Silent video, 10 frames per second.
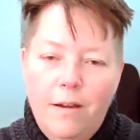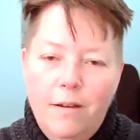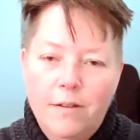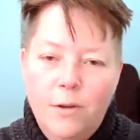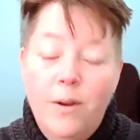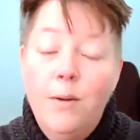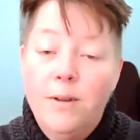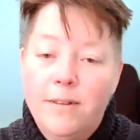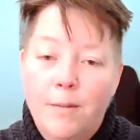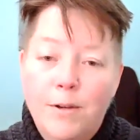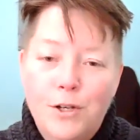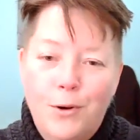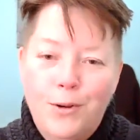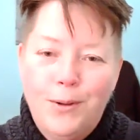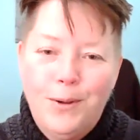So anyways, let me show
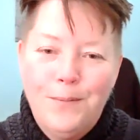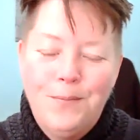it to you.